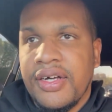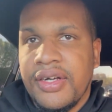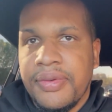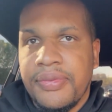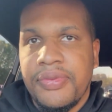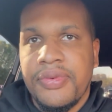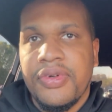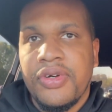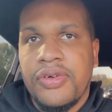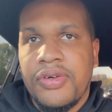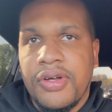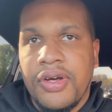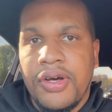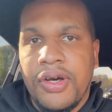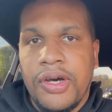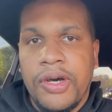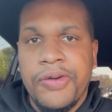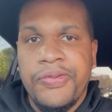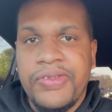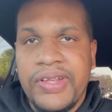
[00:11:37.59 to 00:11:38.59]
We'll
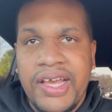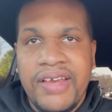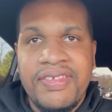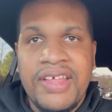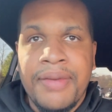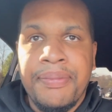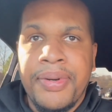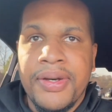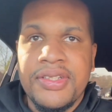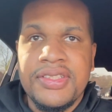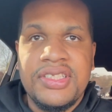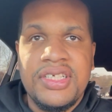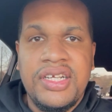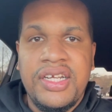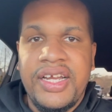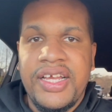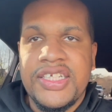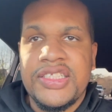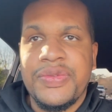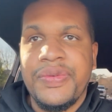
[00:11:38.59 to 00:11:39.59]
hopefully have that posted
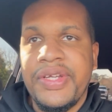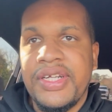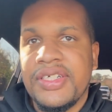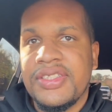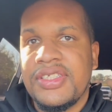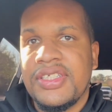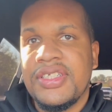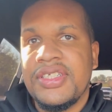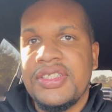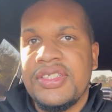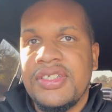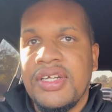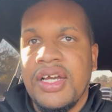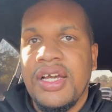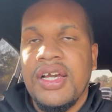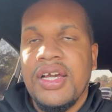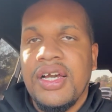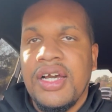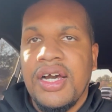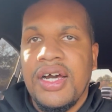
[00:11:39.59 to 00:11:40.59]
the next week or two.
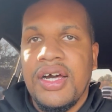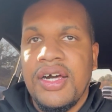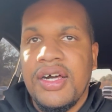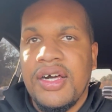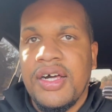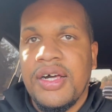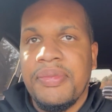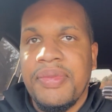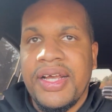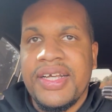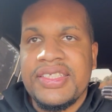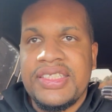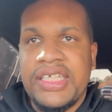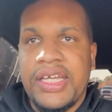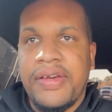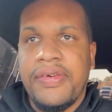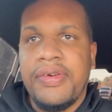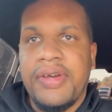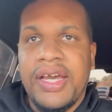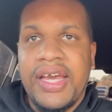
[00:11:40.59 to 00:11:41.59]
Like I
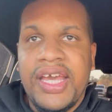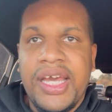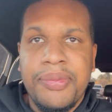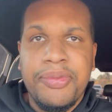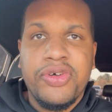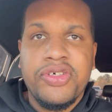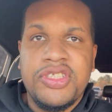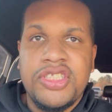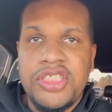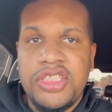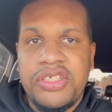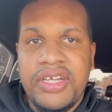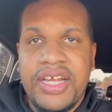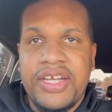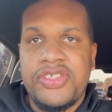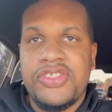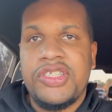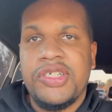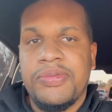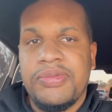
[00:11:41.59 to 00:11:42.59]
said, I am going to the
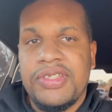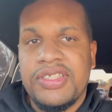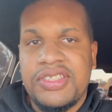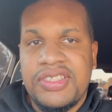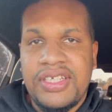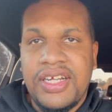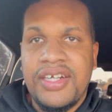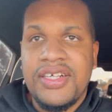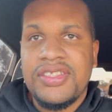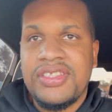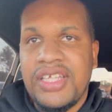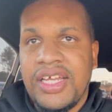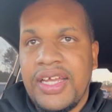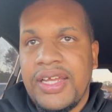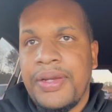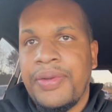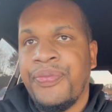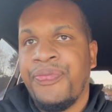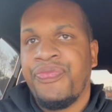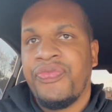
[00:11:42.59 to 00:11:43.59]
drag strip this
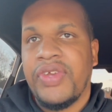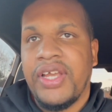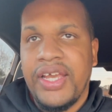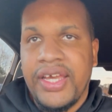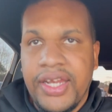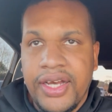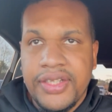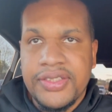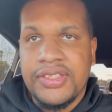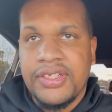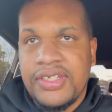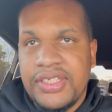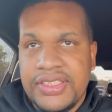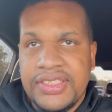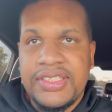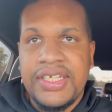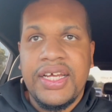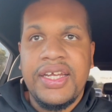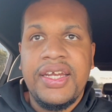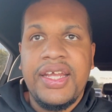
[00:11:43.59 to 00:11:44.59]
Thursday and also this
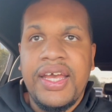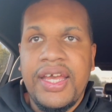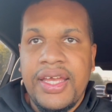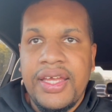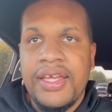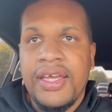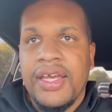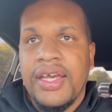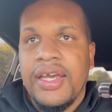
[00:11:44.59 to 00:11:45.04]
Sunday.